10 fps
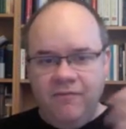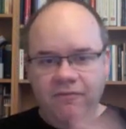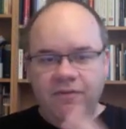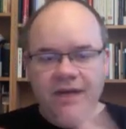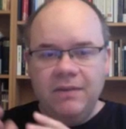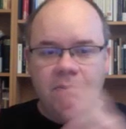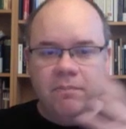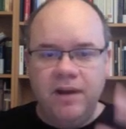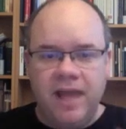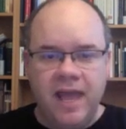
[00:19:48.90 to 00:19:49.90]
We didn't
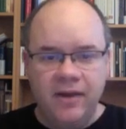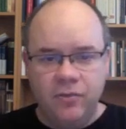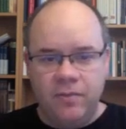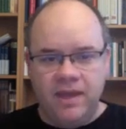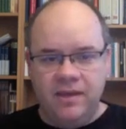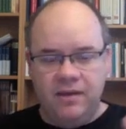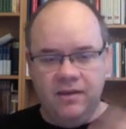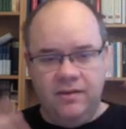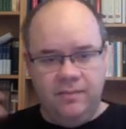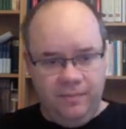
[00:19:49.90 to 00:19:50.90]
plan to make
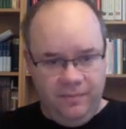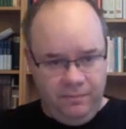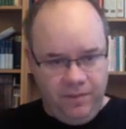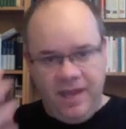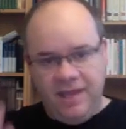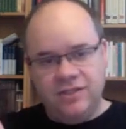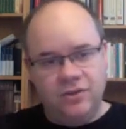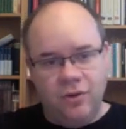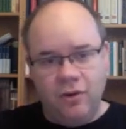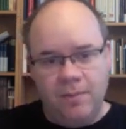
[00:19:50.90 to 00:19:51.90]
a
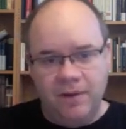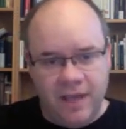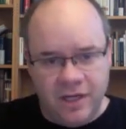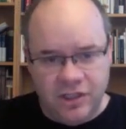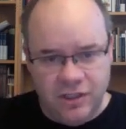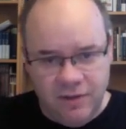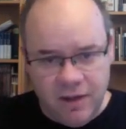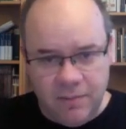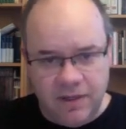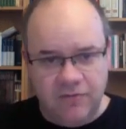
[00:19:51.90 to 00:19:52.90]
pay-as-you-go application
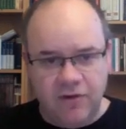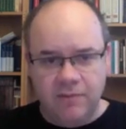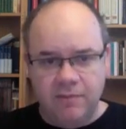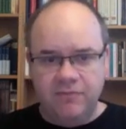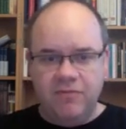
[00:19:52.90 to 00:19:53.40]
development environment.